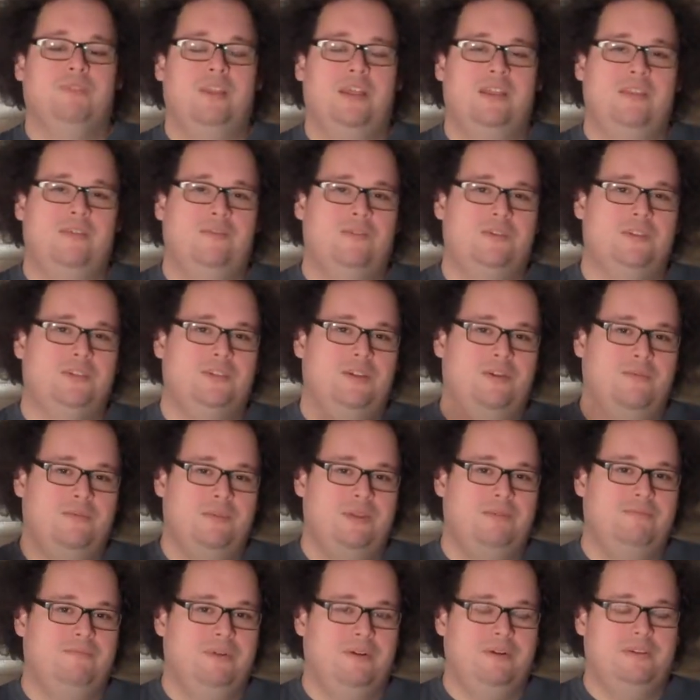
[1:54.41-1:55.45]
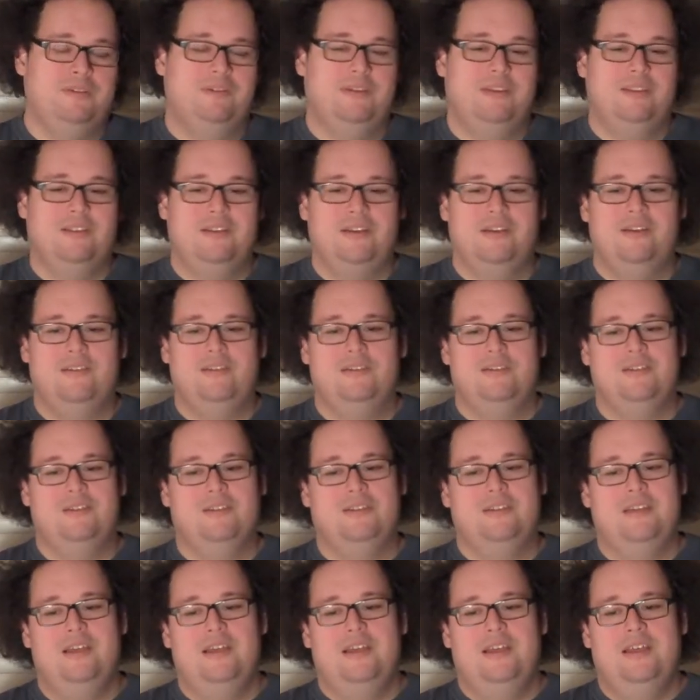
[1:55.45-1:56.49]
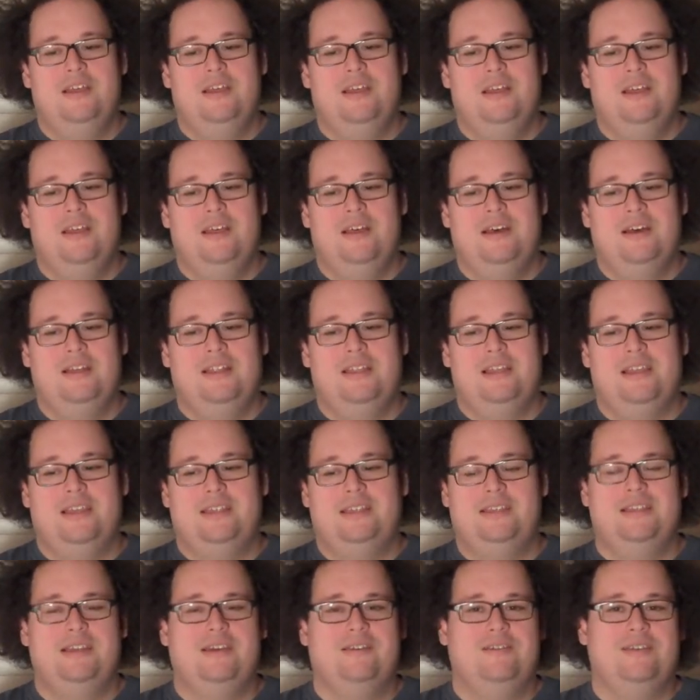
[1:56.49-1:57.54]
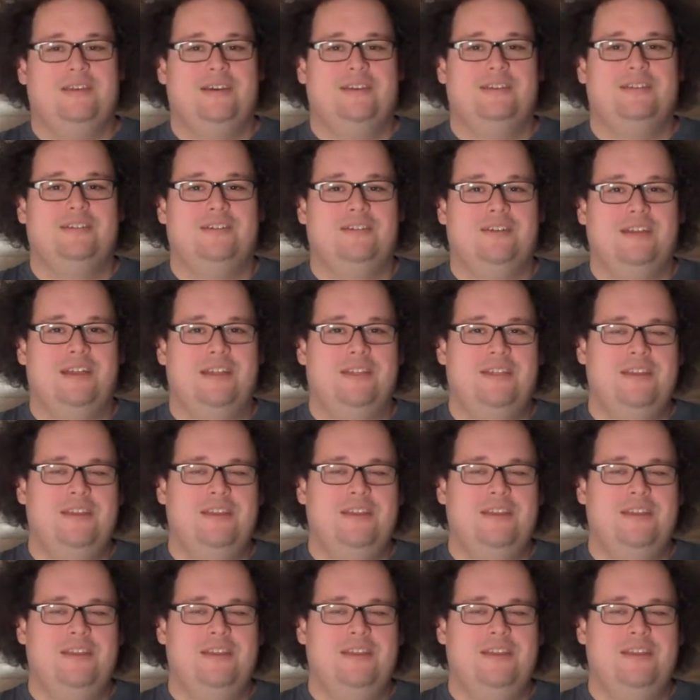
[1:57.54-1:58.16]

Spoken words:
And there were so many parts right there that, like, just how they got started.